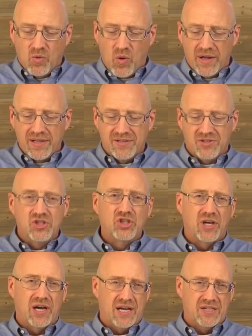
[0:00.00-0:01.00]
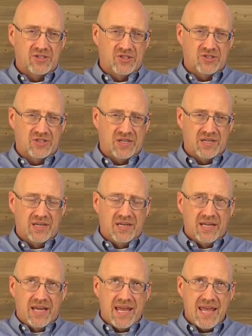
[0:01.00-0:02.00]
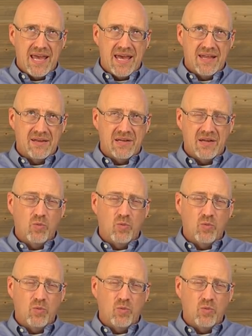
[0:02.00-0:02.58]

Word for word: what is just, and,